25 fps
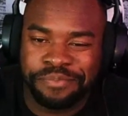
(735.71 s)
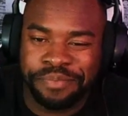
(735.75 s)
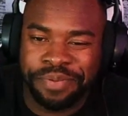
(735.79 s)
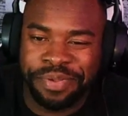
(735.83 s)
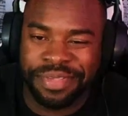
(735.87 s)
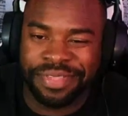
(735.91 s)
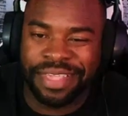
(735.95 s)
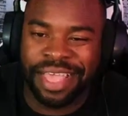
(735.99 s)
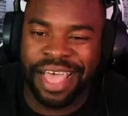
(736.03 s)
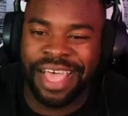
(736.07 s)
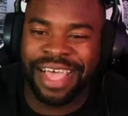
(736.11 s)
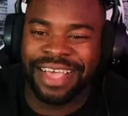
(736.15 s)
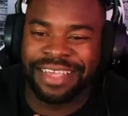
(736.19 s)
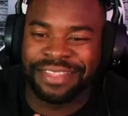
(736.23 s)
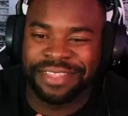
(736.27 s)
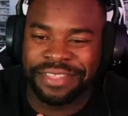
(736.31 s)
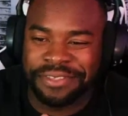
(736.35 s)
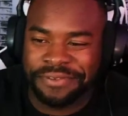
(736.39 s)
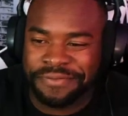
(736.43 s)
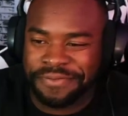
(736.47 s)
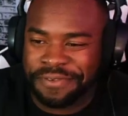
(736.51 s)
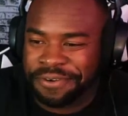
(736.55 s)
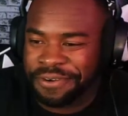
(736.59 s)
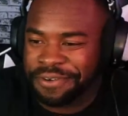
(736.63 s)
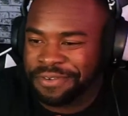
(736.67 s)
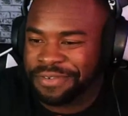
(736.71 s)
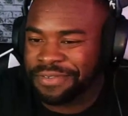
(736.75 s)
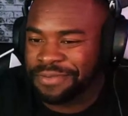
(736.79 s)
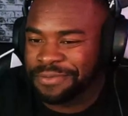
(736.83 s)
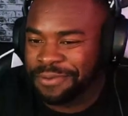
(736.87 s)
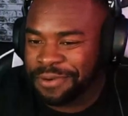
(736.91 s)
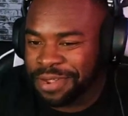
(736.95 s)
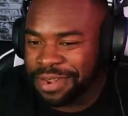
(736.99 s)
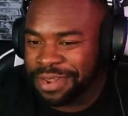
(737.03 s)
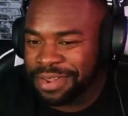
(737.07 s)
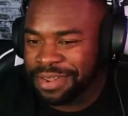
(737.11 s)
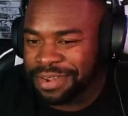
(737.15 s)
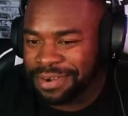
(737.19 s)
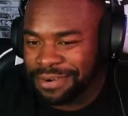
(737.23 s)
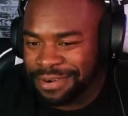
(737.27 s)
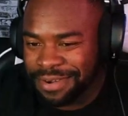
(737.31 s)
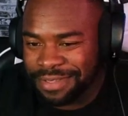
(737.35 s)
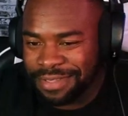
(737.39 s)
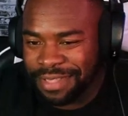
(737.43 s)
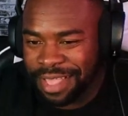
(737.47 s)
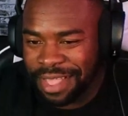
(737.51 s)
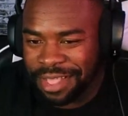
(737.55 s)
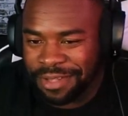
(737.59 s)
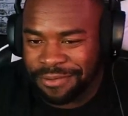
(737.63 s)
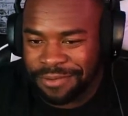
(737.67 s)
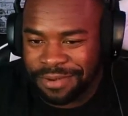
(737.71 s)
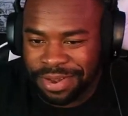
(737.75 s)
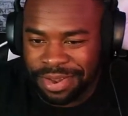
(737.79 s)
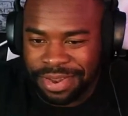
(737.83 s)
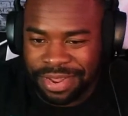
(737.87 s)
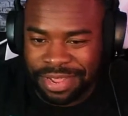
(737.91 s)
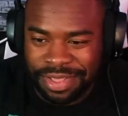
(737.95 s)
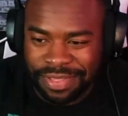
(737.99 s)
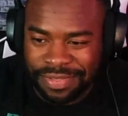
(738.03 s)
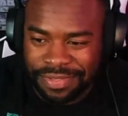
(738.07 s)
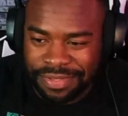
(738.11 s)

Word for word: pizzazz that the first one or the second one did.